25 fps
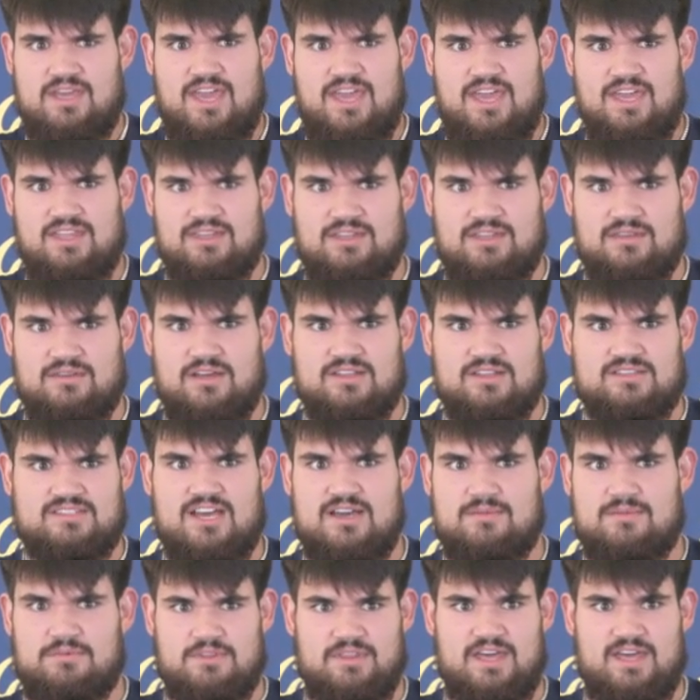And then on
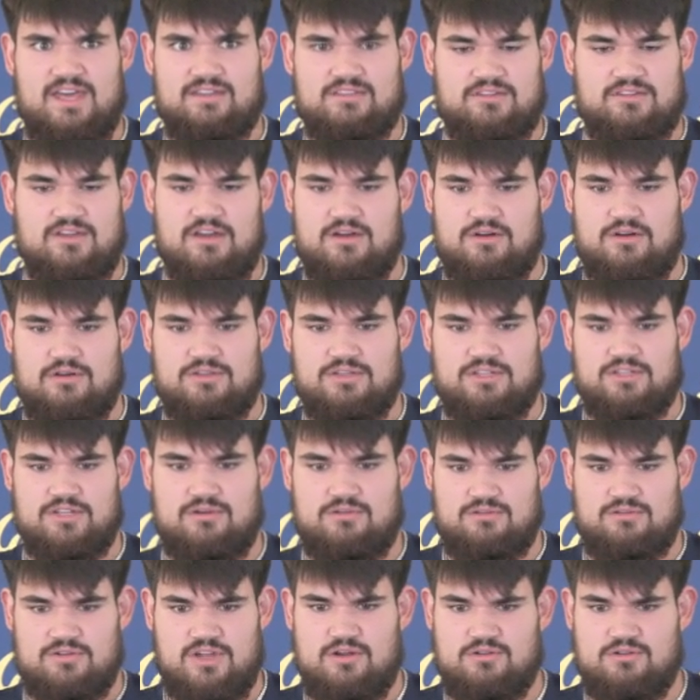top of that, though, you
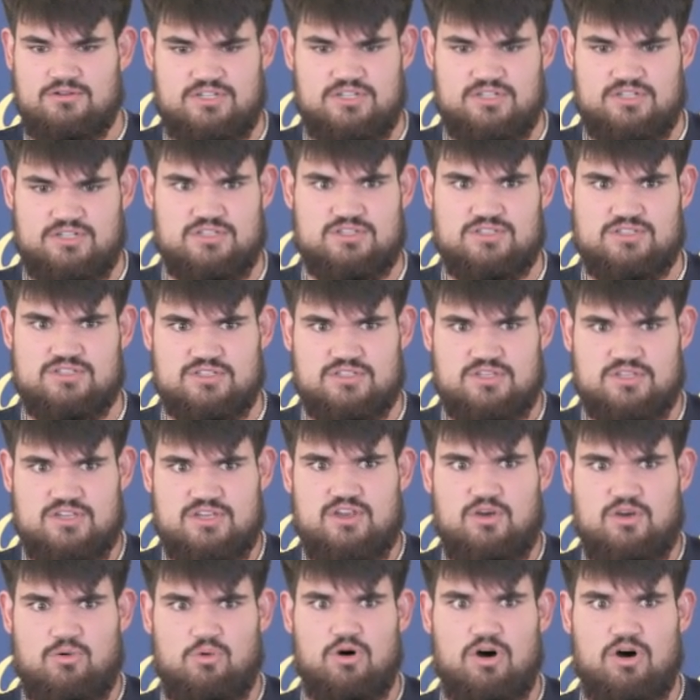know, coaches
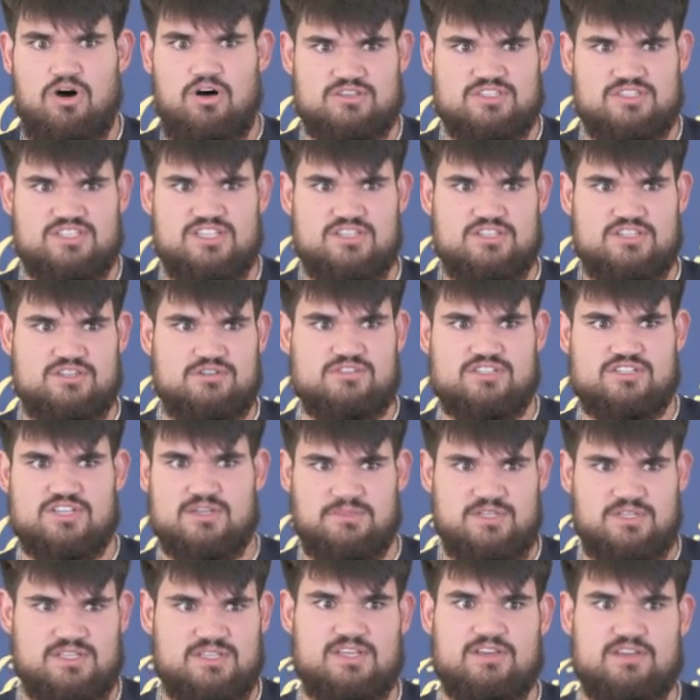will all teach you
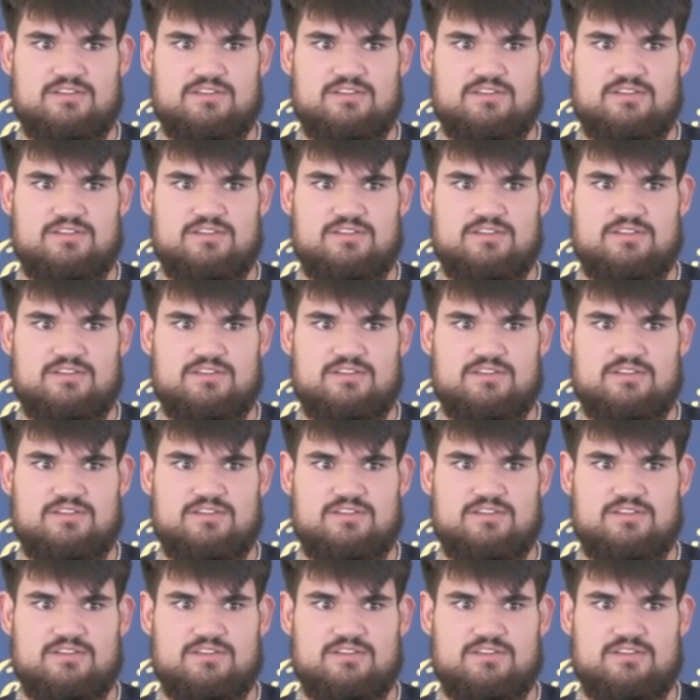something